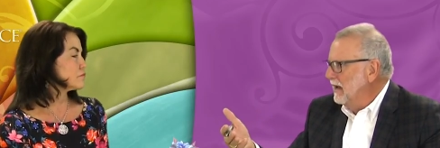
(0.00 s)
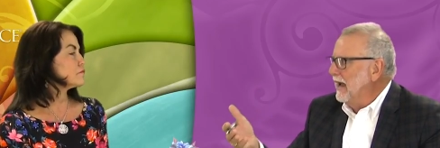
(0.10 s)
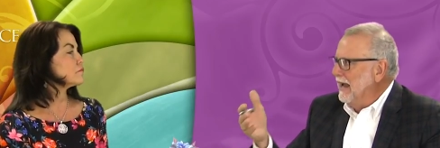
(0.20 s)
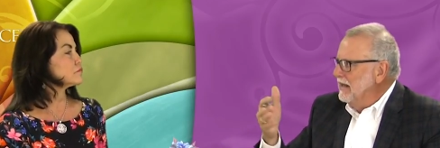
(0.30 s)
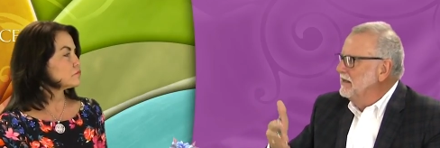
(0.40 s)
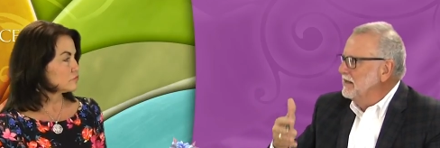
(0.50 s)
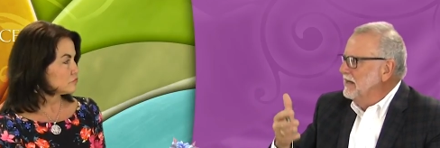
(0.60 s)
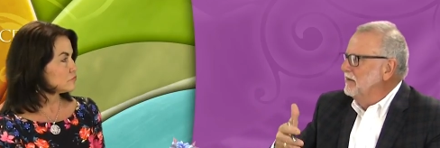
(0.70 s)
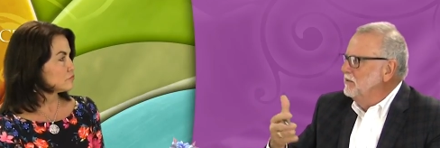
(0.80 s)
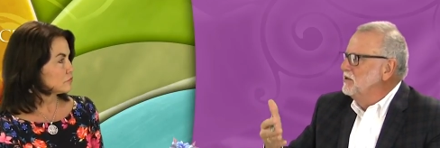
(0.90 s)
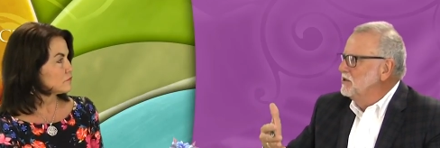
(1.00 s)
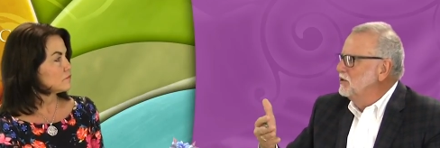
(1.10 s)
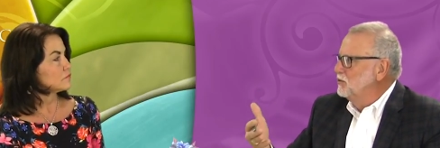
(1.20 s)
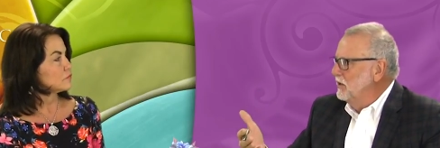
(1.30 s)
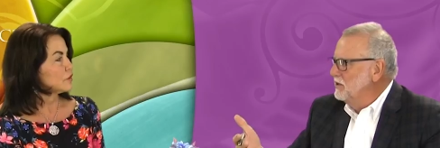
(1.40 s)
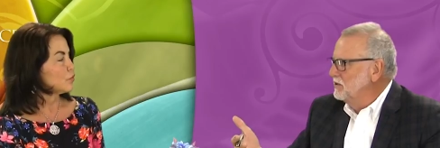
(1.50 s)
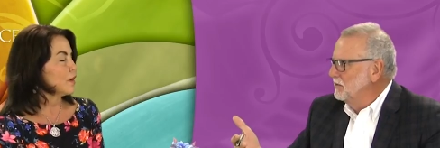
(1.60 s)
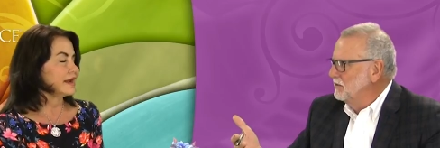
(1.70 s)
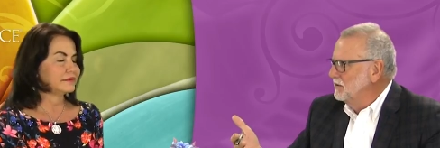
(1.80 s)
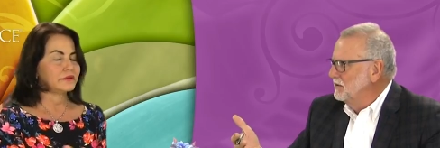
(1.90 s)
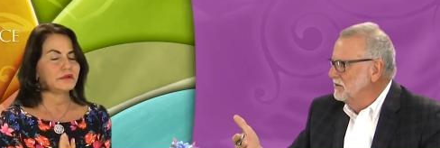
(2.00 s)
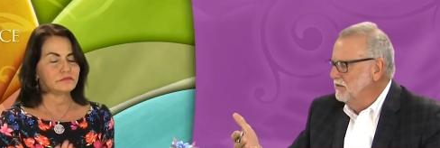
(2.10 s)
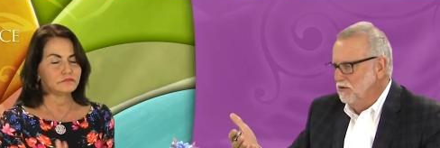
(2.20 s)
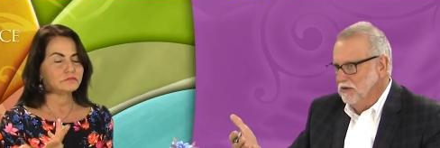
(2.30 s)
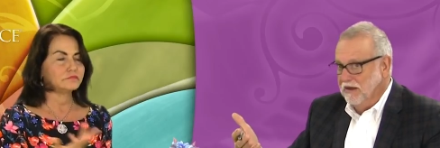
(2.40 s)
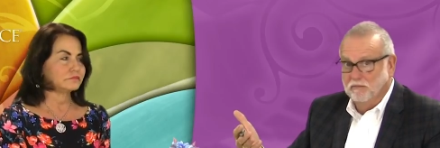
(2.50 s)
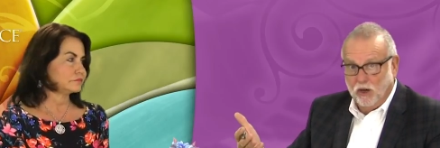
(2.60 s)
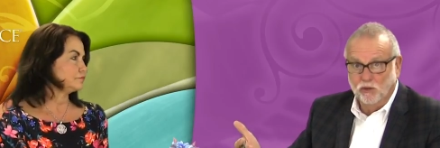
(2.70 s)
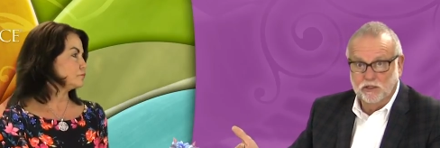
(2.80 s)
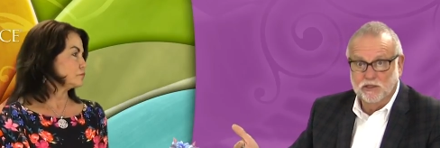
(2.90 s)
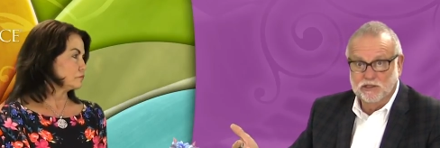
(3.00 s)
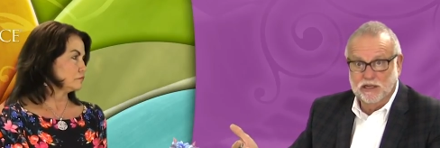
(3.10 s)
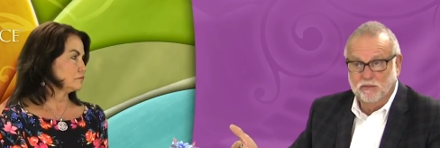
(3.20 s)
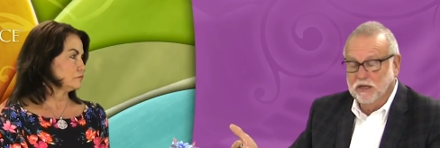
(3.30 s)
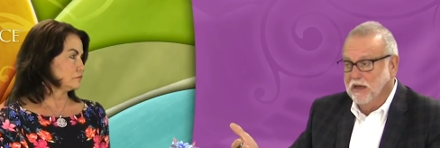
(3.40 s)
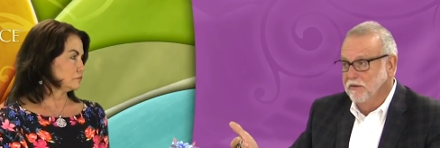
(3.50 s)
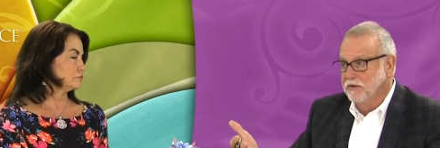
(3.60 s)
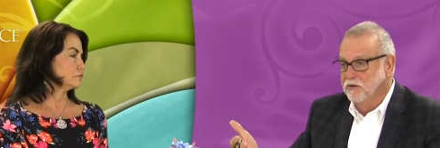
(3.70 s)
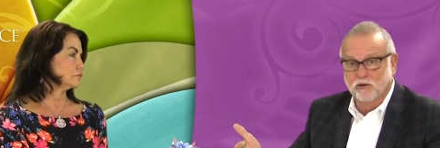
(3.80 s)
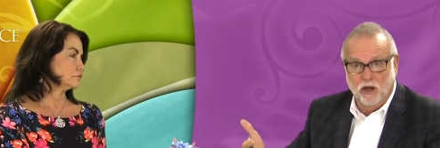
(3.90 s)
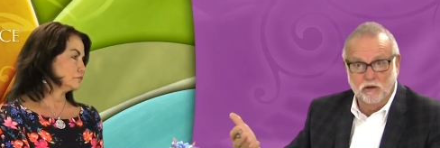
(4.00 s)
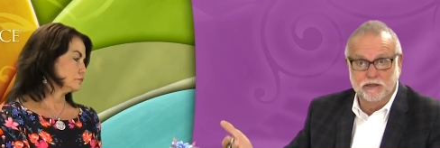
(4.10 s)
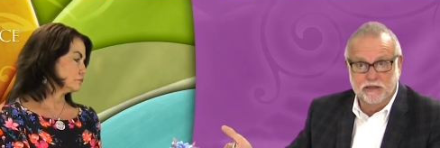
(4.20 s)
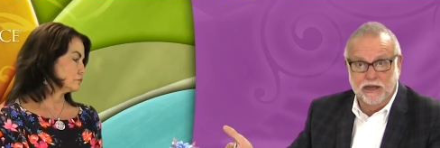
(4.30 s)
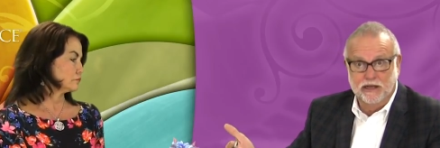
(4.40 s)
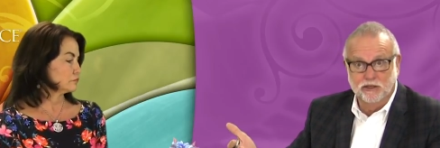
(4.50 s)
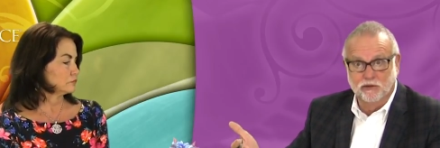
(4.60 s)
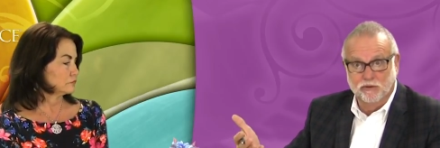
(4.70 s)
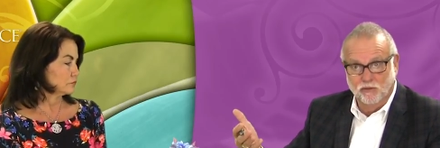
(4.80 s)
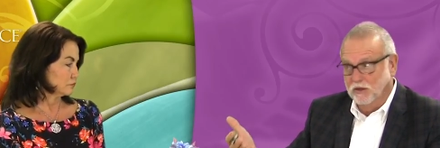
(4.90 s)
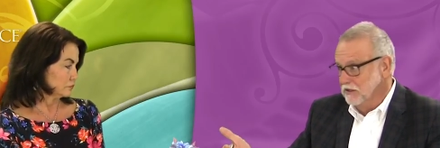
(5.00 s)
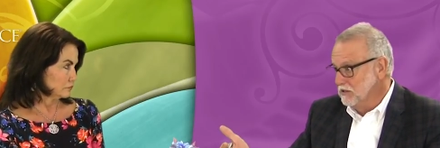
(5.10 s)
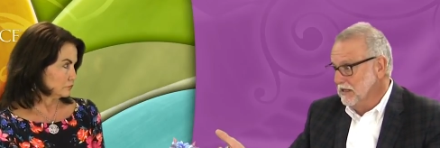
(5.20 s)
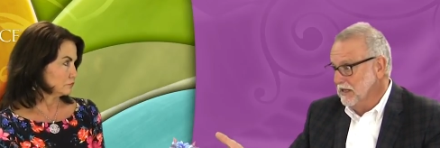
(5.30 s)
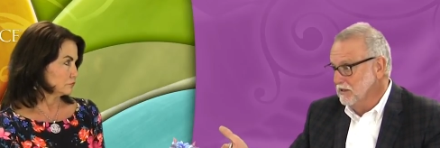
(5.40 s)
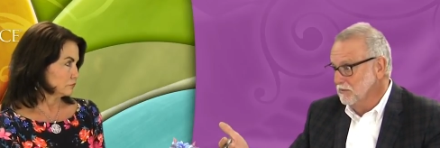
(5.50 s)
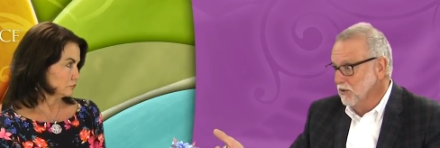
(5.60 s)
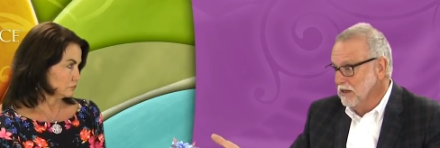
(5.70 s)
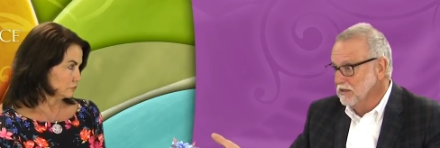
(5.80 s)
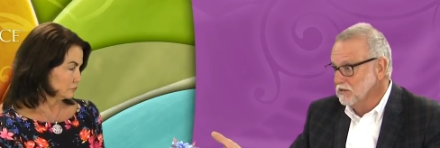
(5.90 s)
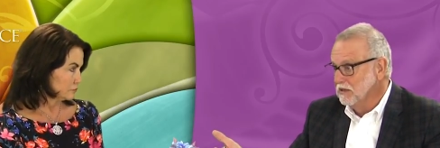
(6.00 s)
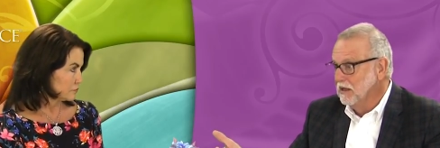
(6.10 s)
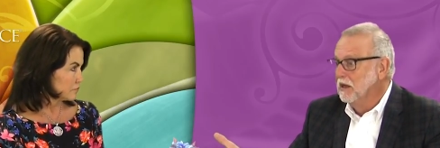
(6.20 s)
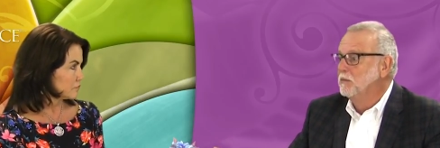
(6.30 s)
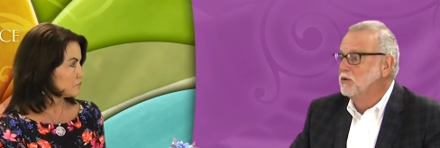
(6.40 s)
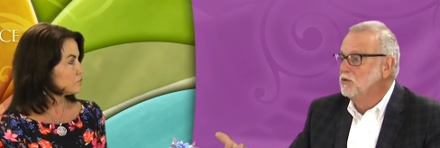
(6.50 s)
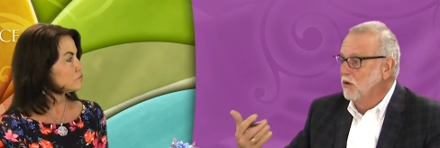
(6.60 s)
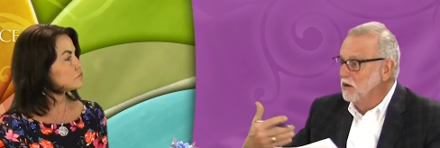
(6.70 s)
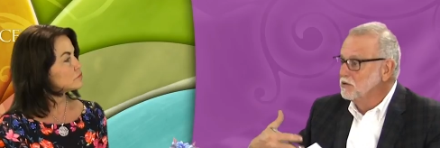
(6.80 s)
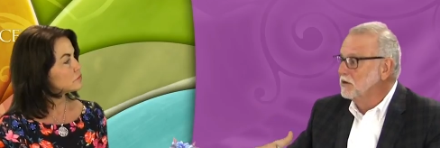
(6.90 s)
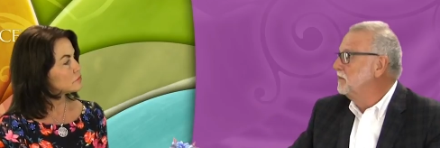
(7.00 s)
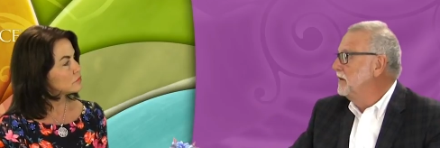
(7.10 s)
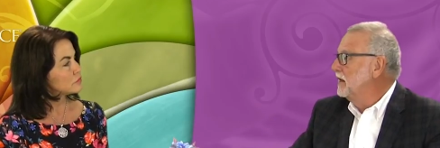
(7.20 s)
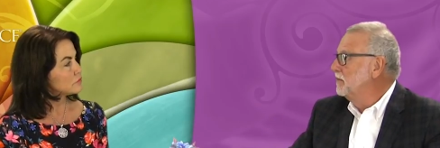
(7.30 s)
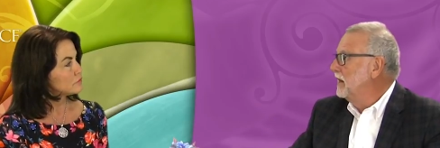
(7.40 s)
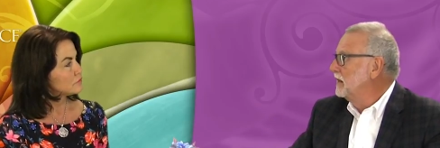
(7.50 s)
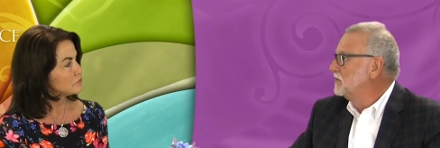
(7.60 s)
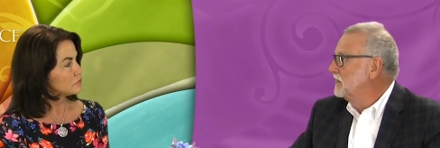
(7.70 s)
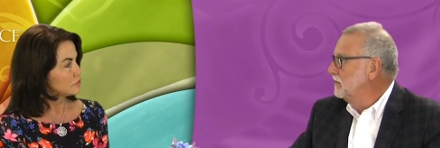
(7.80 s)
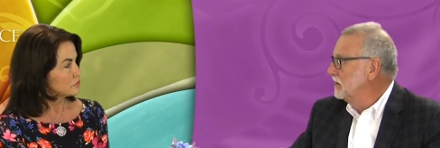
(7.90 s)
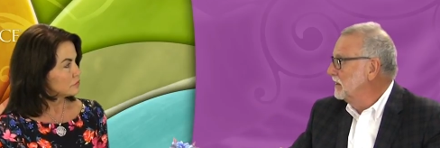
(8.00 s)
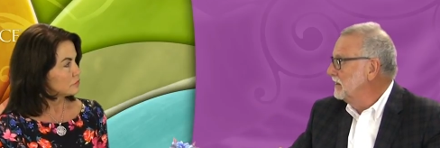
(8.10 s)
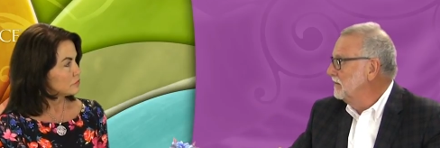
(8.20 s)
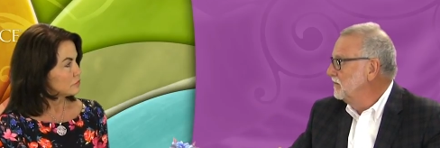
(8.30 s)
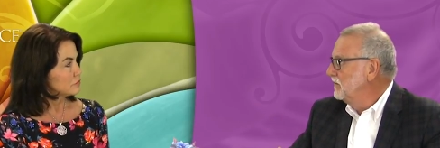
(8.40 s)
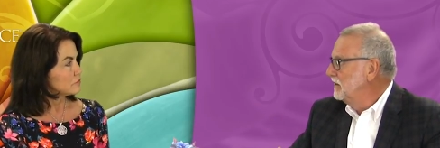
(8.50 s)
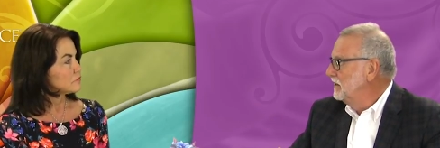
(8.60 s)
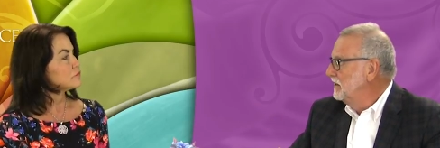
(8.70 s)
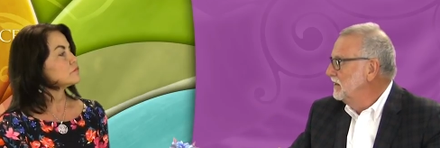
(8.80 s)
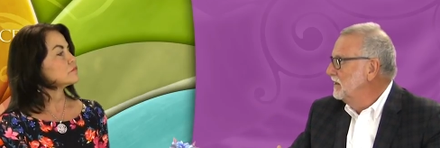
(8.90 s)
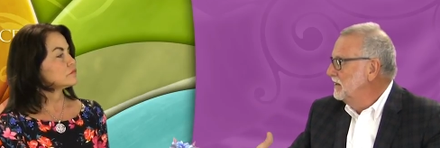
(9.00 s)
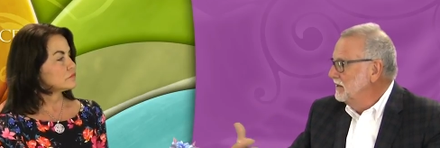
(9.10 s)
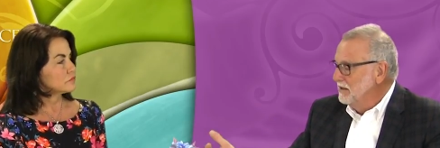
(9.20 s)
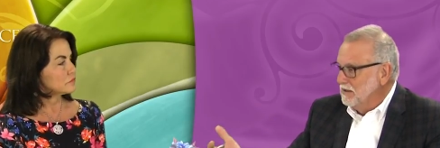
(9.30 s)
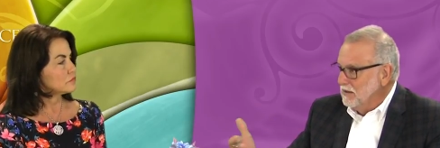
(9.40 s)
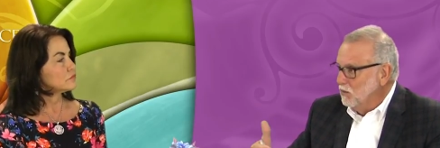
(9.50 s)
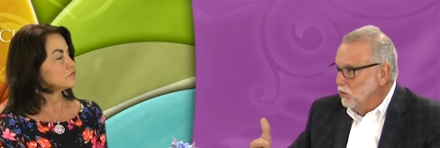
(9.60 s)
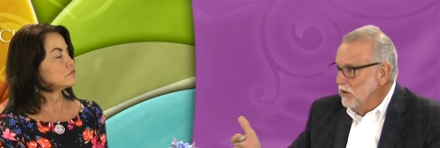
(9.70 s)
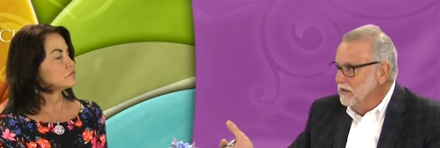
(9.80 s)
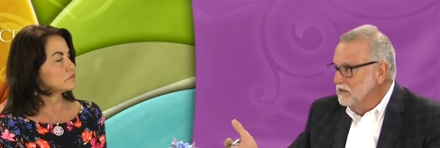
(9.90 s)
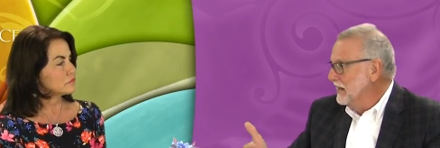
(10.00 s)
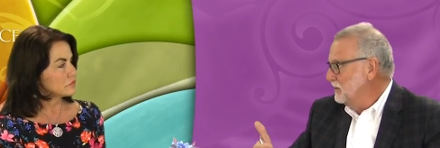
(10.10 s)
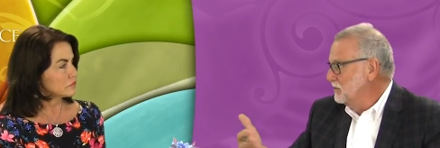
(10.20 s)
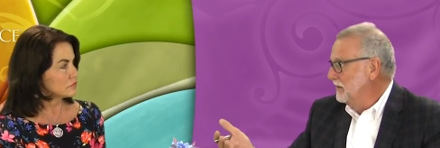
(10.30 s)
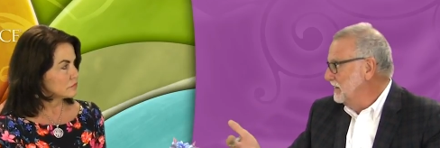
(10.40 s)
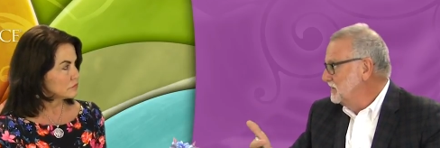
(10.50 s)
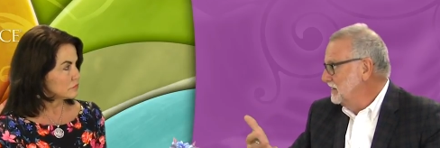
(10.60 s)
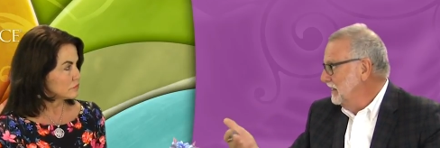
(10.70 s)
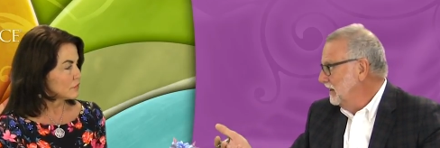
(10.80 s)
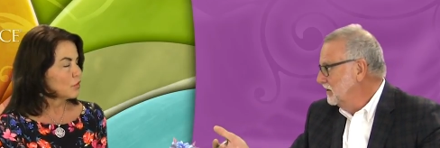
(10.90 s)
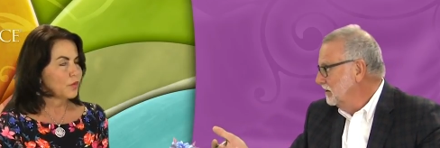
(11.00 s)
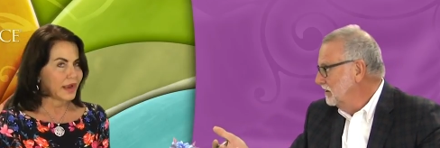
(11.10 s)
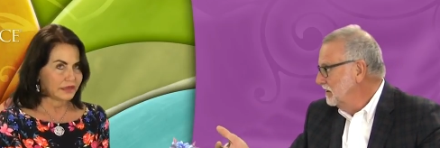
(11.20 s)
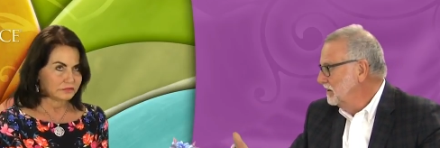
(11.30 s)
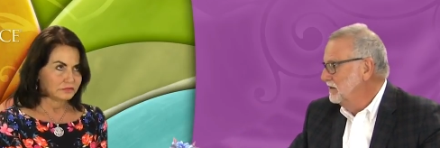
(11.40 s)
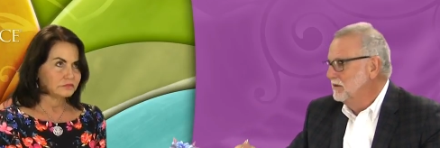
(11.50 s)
Speaker 1: mm-hmm. and it can be situational. Right. And you can have both at the same time. I mean, your dog can die, and you can be really sad and depressed, but you also can be out of balance chemically. Mm-hmm. One exacerbates the other. Right.